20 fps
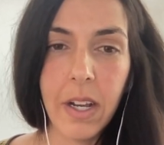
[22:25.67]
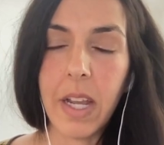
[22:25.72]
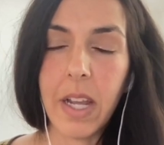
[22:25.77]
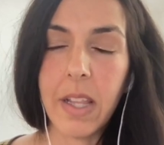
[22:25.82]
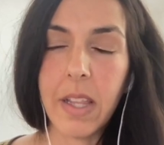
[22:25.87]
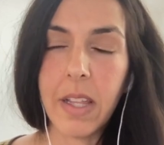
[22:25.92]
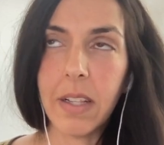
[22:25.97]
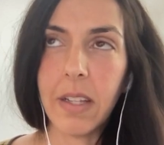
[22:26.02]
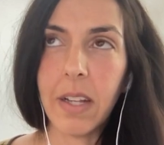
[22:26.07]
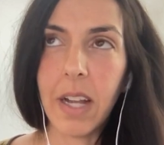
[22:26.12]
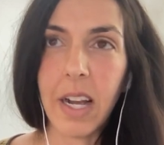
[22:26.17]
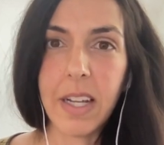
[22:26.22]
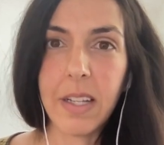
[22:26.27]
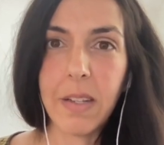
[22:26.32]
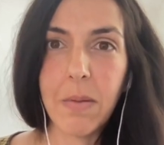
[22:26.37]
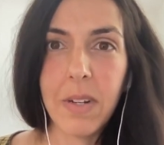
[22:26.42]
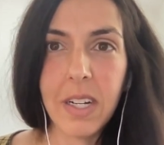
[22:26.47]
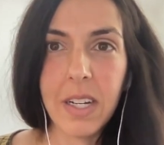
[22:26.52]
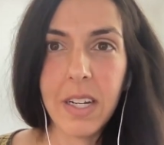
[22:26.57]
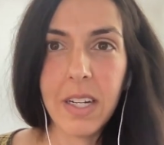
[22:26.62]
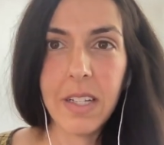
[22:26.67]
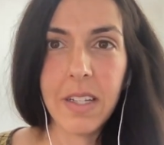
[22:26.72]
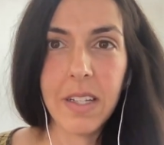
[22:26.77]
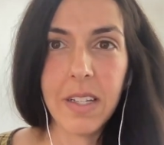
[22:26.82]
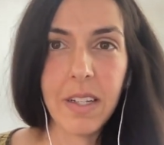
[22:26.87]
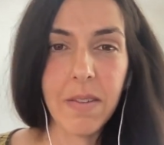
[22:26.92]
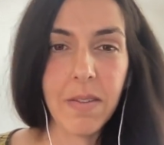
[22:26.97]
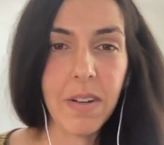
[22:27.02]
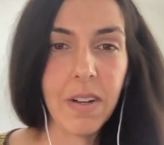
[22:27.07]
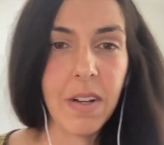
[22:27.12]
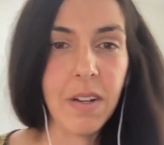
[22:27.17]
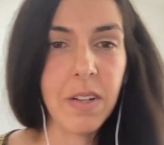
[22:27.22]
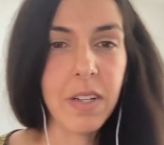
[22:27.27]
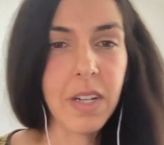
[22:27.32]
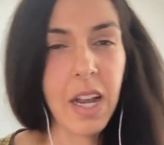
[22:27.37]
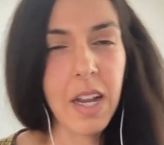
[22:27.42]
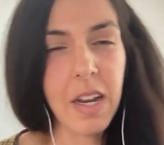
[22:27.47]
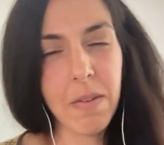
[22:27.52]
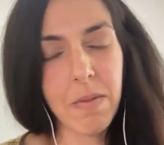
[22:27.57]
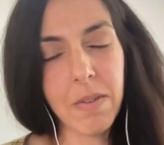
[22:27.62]
the last one is it's
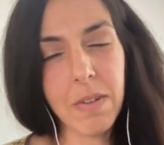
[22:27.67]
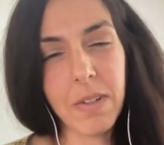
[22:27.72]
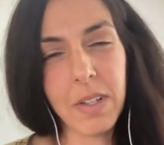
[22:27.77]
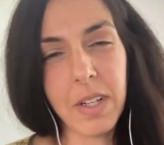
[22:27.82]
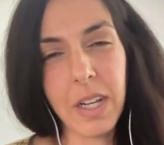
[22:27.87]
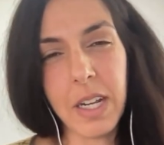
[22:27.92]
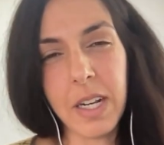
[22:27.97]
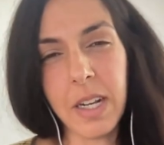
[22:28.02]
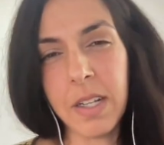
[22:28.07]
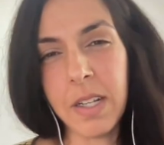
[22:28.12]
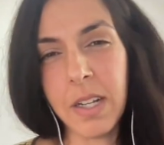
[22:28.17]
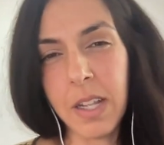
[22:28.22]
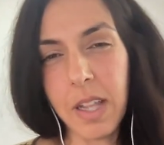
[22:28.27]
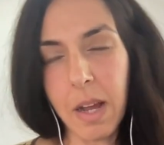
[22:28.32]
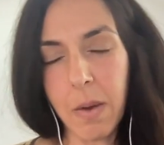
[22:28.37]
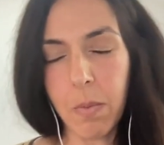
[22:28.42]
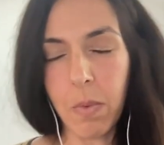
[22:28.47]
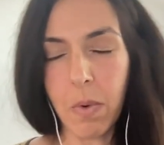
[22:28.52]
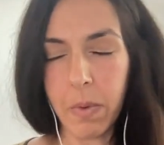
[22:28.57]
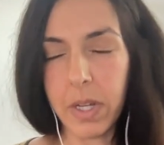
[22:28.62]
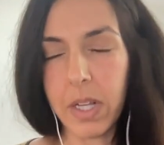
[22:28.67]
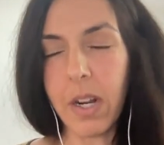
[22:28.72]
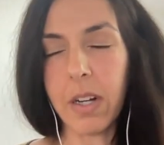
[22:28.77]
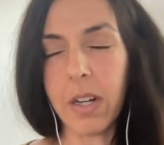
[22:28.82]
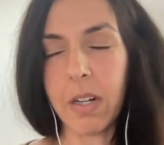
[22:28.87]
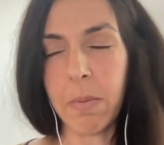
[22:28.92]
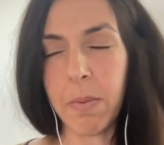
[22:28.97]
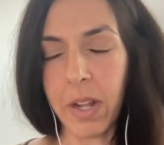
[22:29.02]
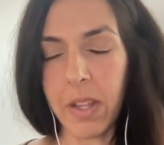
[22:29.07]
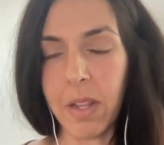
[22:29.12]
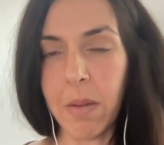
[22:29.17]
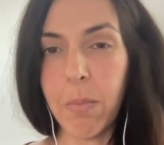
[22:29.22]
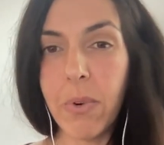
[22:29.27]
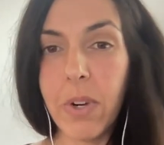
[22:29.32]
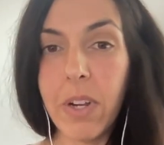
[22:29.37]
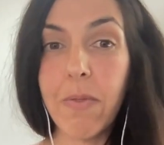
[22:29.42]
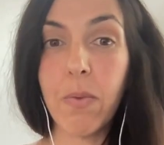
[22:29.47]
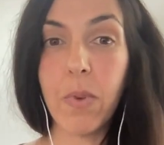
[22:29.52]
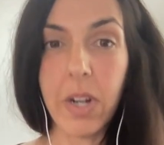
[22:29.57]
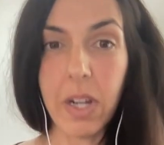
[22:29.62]
kind of related to that what we talked about in the
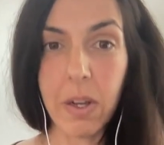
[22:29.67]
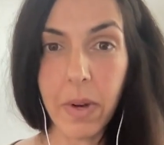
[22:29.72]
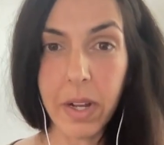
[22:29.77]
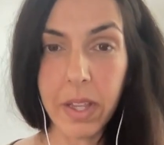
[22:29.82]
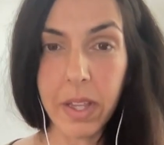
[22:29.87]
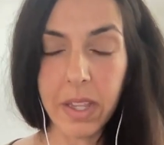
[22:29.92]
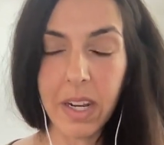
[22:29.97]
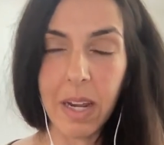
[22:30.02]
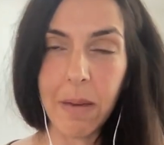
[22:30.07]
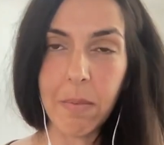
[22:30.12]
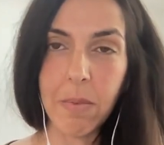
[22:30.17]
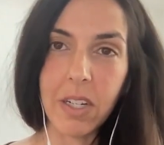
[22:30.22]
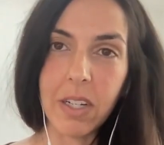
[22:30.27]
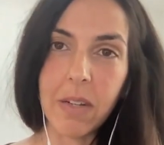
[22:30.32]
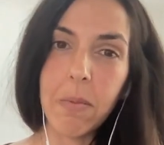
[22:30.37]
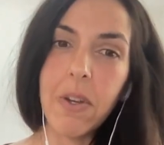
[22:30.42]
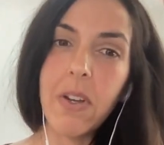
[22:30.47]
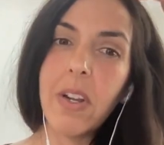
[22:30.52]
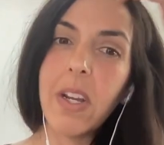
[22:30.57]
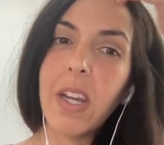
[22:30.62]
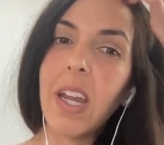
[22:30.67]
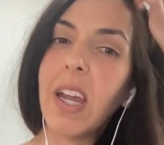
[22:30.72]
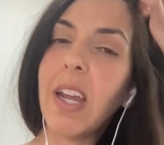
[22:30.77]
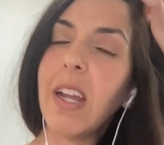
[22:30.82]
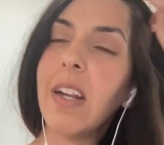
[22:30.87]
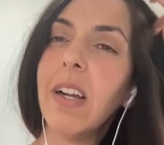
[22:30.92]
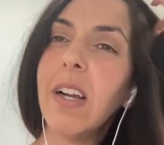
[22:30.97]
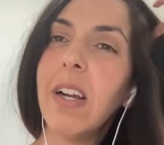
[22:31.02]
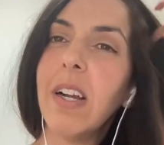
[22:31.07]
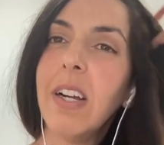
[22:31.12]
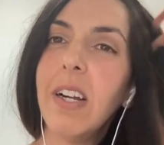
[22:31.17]
brief. What do you want the name to communicate?